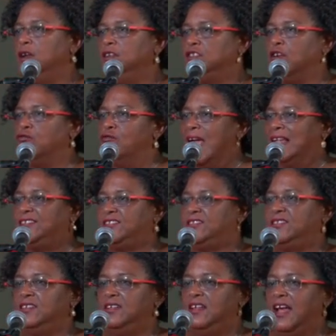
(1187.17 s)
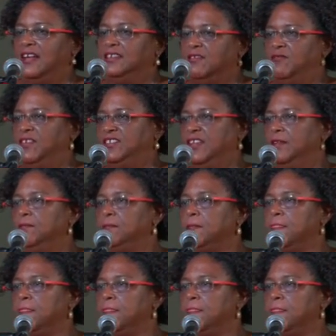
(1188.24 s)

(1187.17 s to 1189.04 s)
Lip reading: to rest, and to visit.